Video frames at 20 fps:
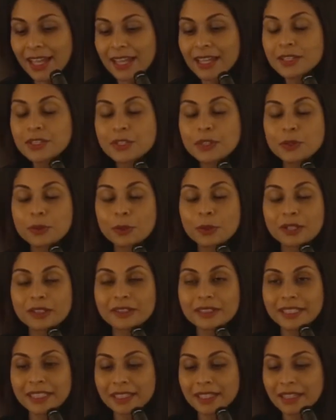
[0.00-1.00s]
It's
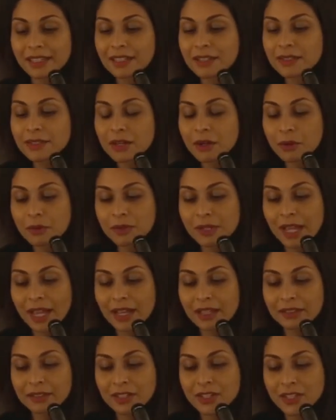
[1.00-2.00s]
swirling in its own
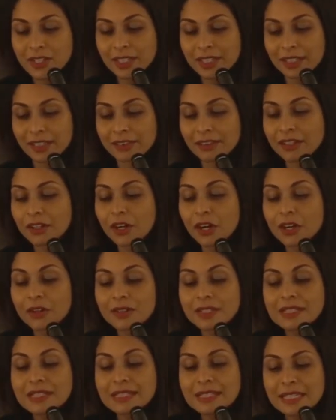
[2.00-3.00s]
elegy. The
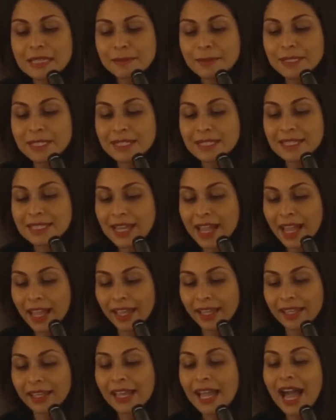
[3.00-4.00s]
currents seem to
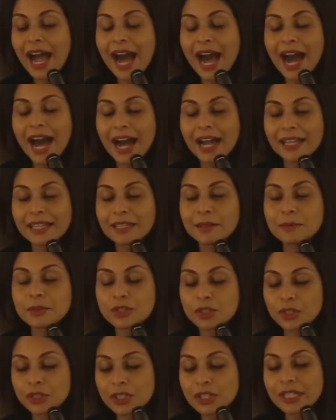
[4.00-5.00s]
say, I
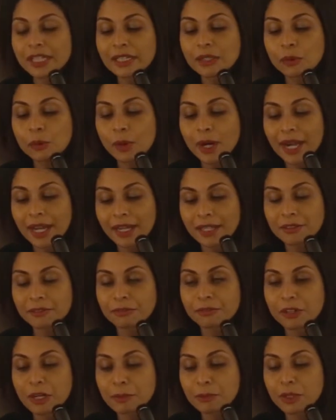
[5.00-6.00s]
am turning white
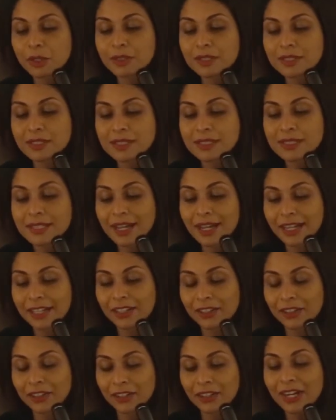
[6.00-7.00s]
from your
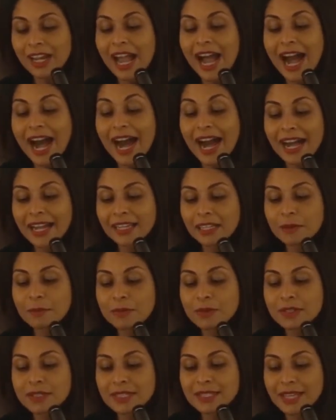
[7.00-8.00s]
desire. I
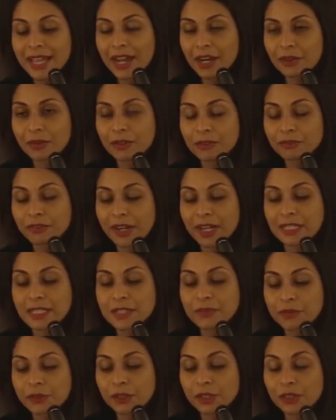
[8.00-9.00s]
am the
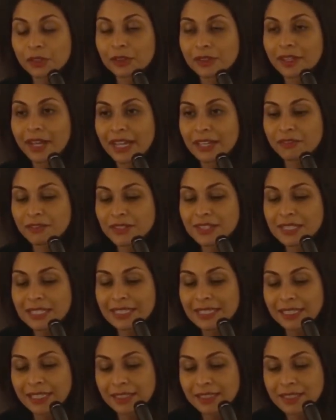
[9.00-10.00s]
sacrifice for your life's
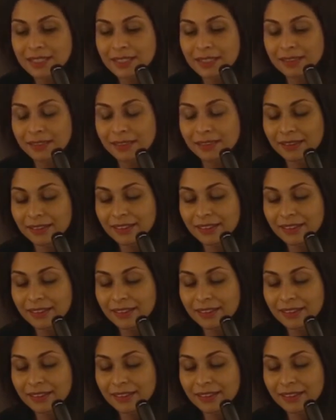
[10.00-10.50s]
heat.